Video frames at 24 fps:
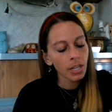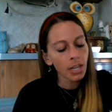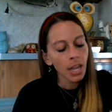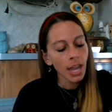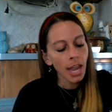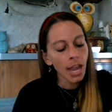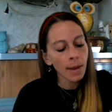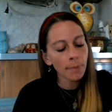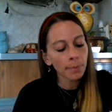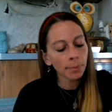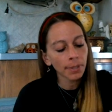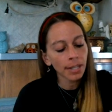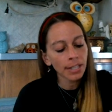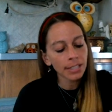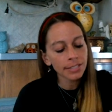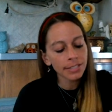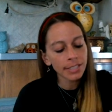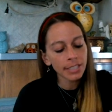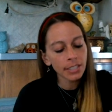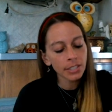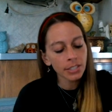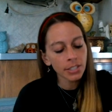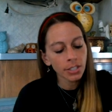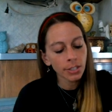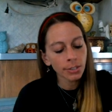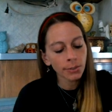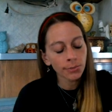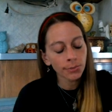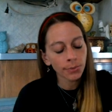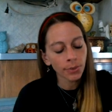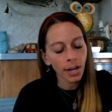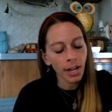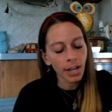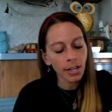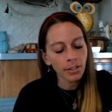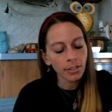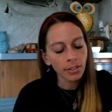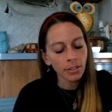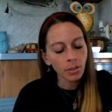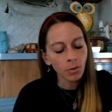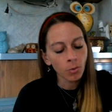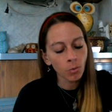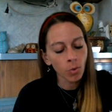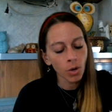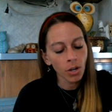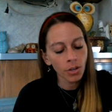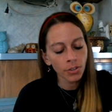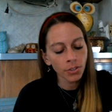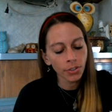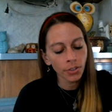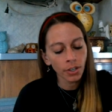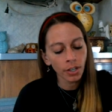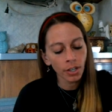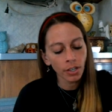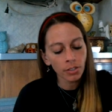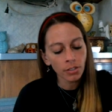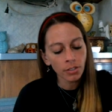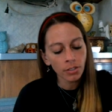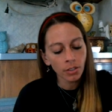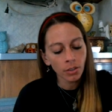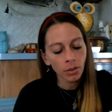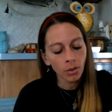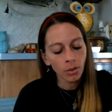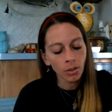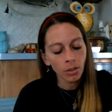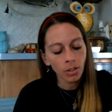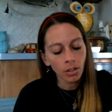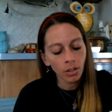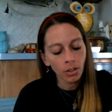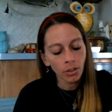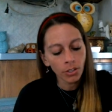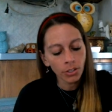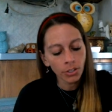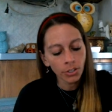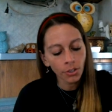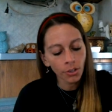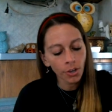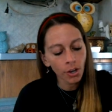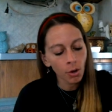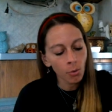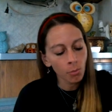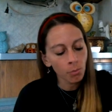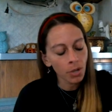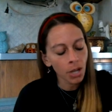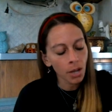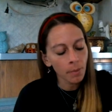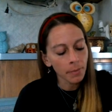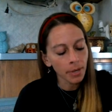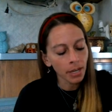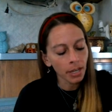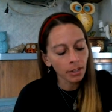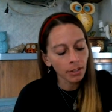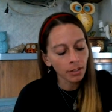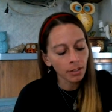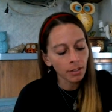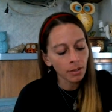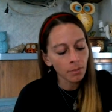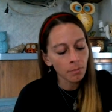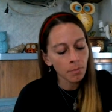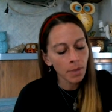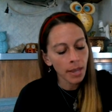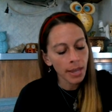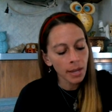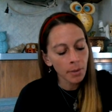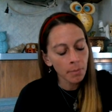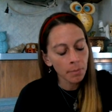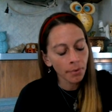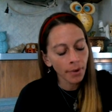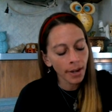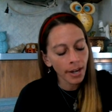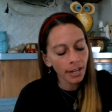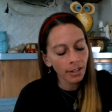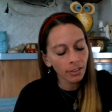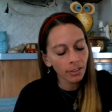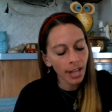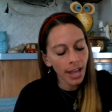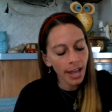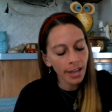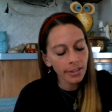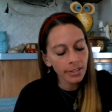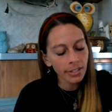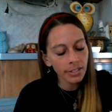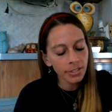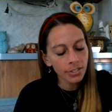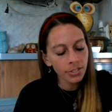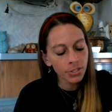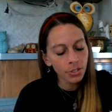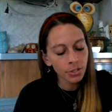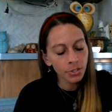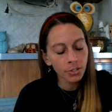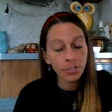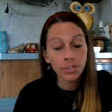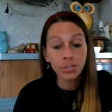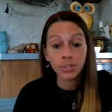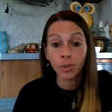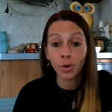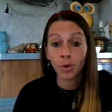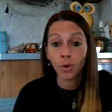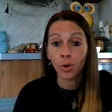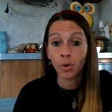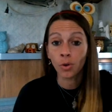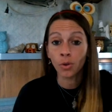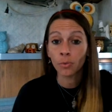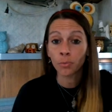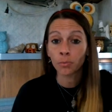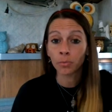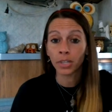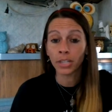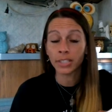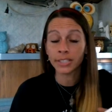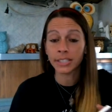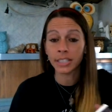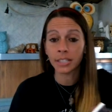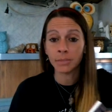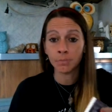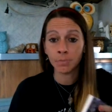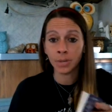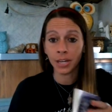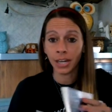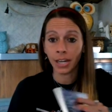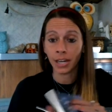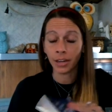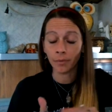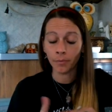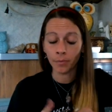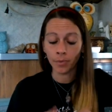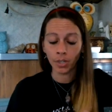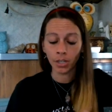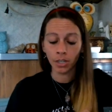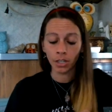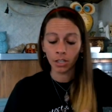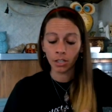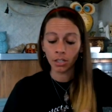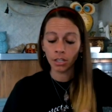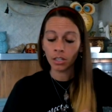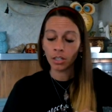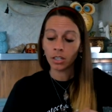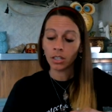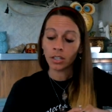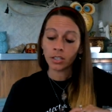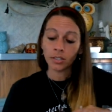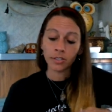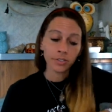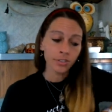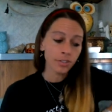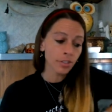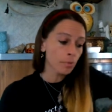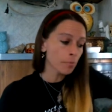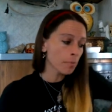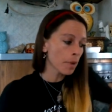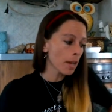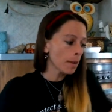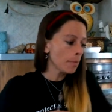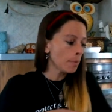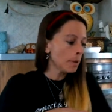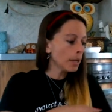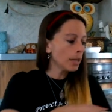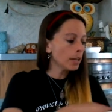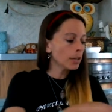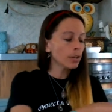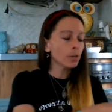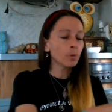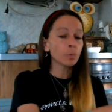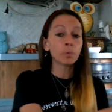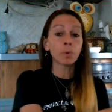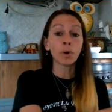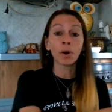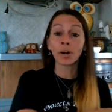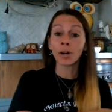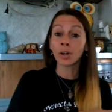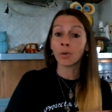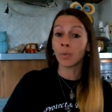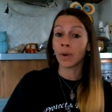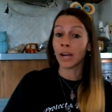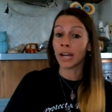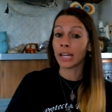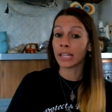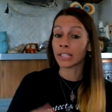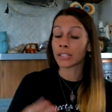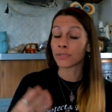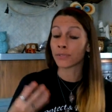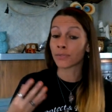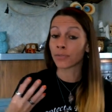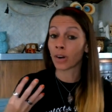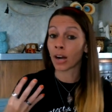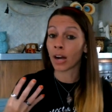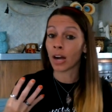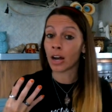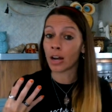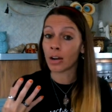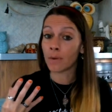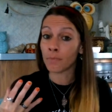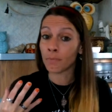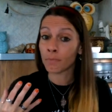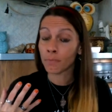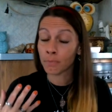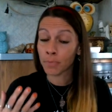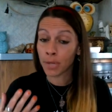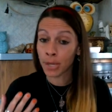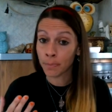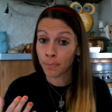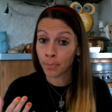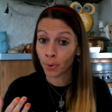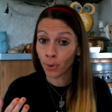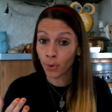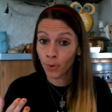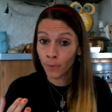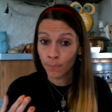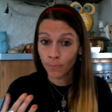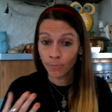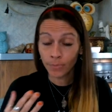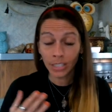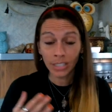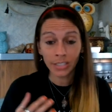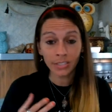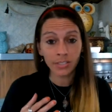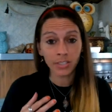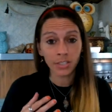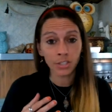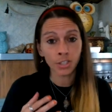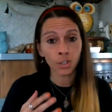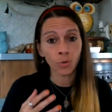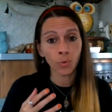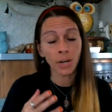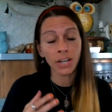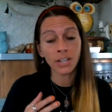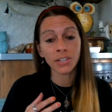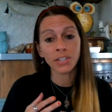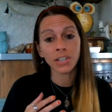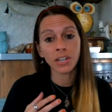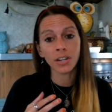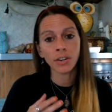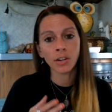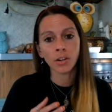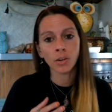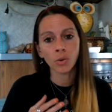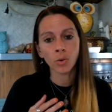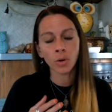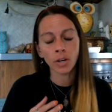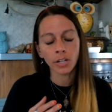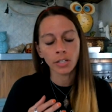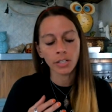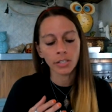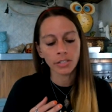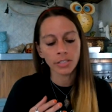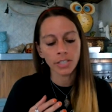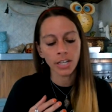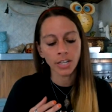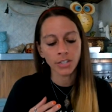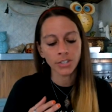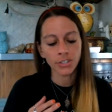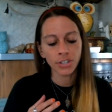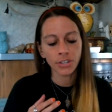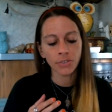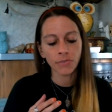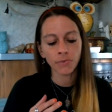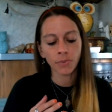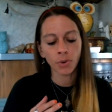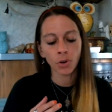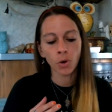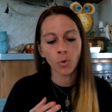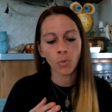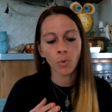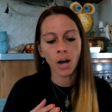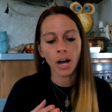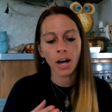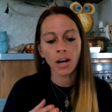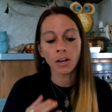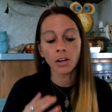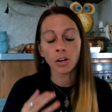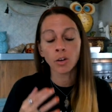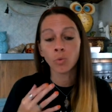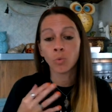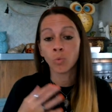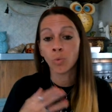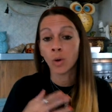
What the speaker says: A blessing, dear friend, wanderer, on your homecoming. May it bring gladness to your soul. Blessed be. So maybe you parted ways from people, a situation, an organization for a while